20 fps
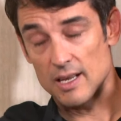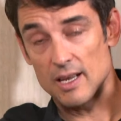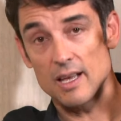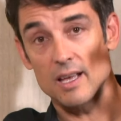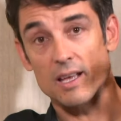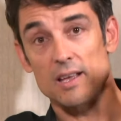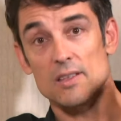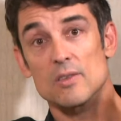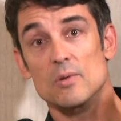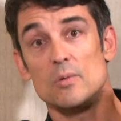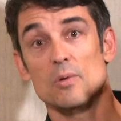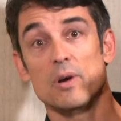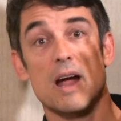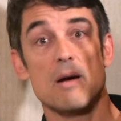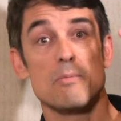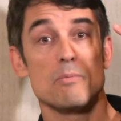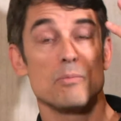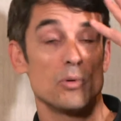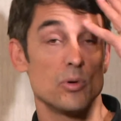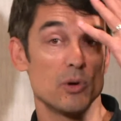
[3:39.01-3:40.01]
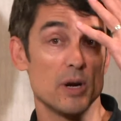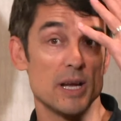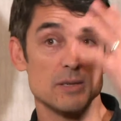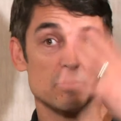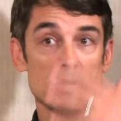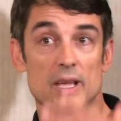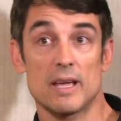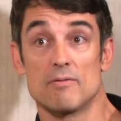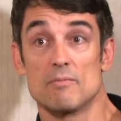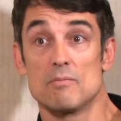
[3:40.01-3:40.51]
Our
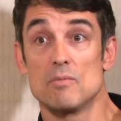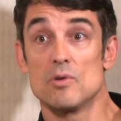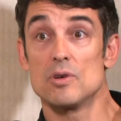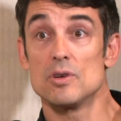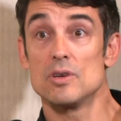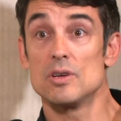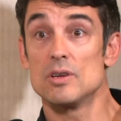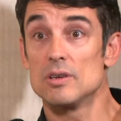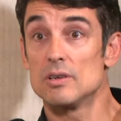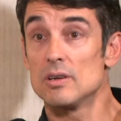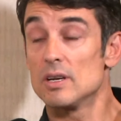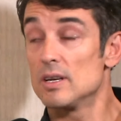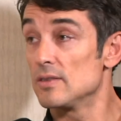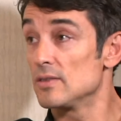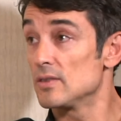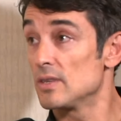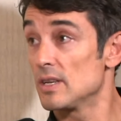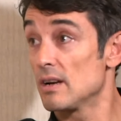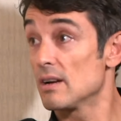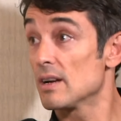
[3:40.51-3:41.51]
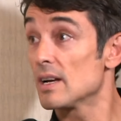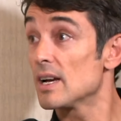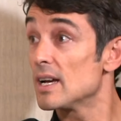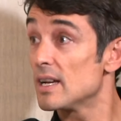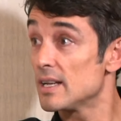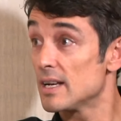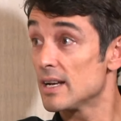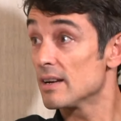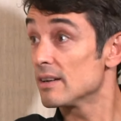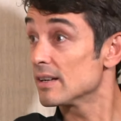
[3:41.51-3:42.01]
brain, we have more neurons in our
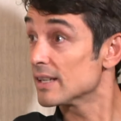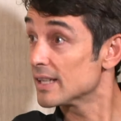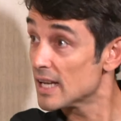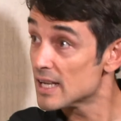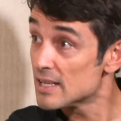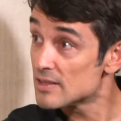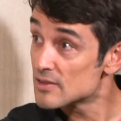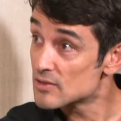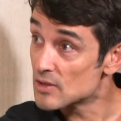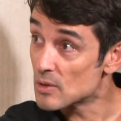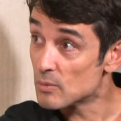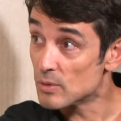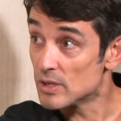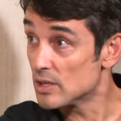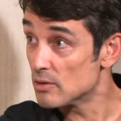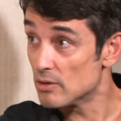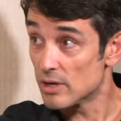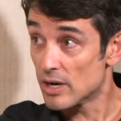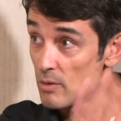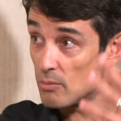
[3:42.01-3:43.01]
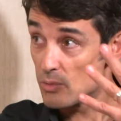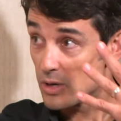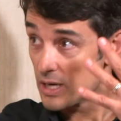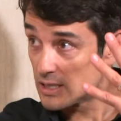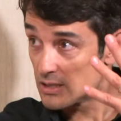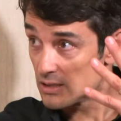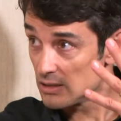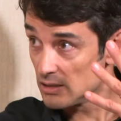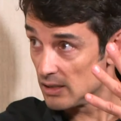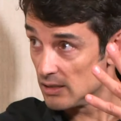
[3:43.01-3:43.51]
heart and our guts than we do in our
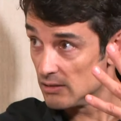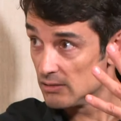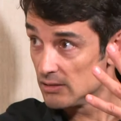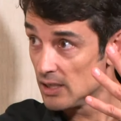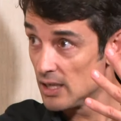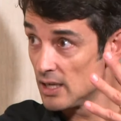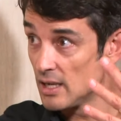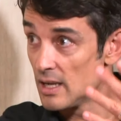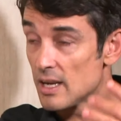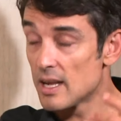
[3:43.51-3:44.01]
brains alone.